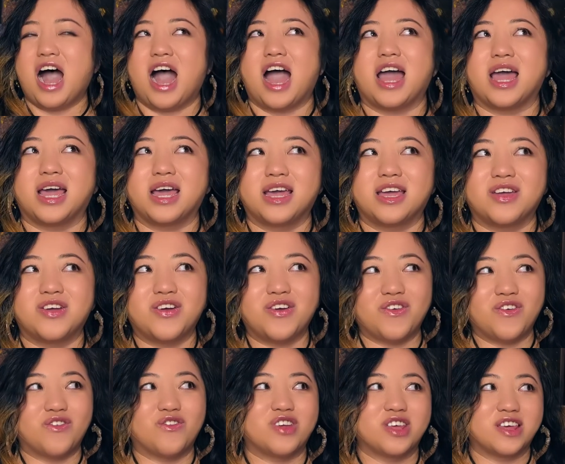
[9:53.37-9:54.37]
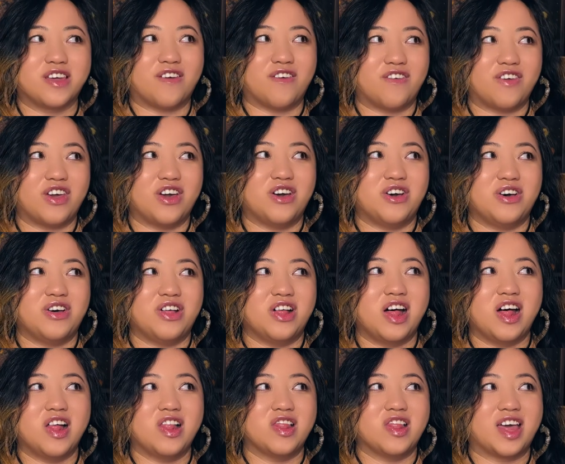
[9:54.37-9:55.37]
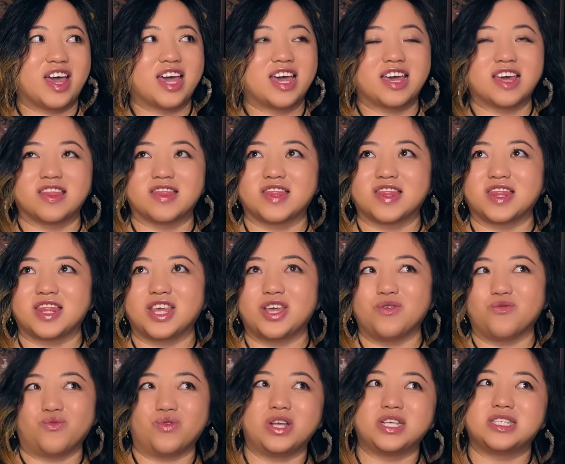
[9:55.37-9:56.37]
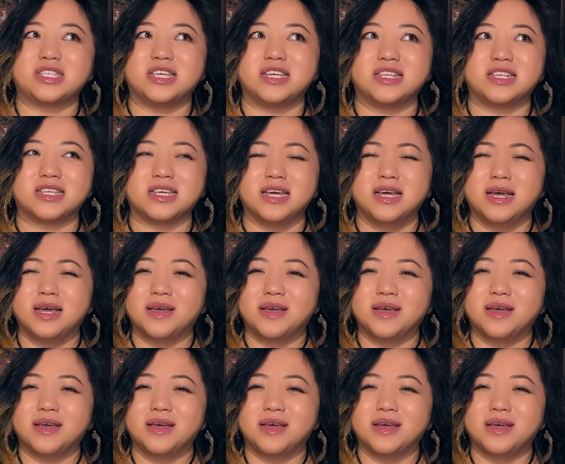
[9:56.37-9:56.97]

I really feel like the recent